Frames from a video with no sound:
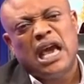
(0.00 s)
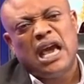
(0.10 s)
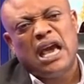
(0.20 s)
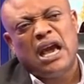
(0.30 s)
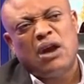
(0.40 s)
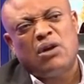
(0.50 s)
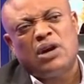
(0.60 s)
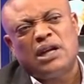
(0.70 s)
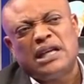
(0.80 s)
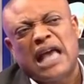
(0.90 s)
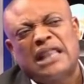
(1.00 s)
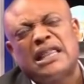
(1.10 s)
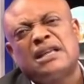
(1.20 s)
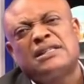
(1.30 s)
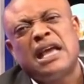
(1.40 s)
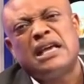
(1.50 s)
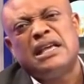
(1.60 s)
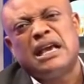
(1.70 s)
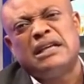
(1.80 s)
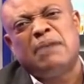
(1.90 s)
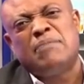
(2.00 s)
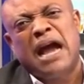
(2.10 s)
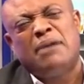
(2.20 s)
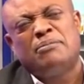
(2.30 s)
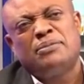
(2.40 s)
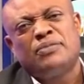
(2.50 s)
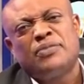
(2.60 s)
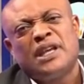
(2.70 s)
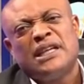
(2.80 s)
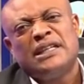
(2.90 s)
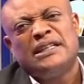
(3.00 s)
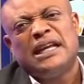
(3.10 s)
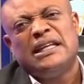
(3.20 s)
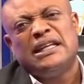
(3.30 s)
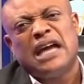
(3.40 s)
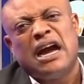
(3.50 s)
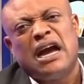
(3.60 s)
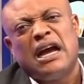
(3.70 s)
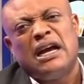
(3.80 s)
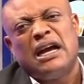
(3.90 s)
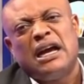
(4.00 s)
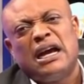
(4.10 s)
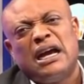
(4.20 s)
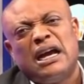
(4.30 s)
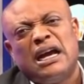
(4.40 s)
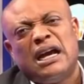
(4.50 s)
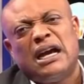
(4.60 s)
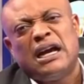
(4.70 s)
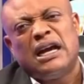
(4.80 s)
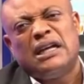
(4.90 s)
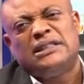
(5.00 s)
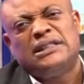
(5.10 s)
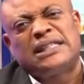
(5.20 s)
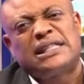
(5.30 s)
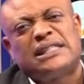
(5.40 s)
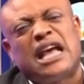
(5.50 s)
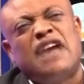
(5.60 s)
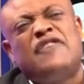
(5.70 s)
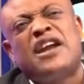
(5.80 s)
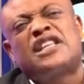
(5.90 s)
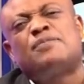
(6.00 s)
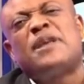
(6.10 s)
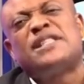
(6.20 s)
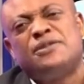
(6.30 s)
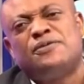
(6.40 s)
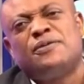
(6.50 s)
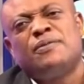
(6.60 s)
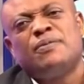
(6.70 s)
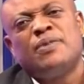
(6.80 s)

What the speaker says: I think say Yama the legal justice are very expensive,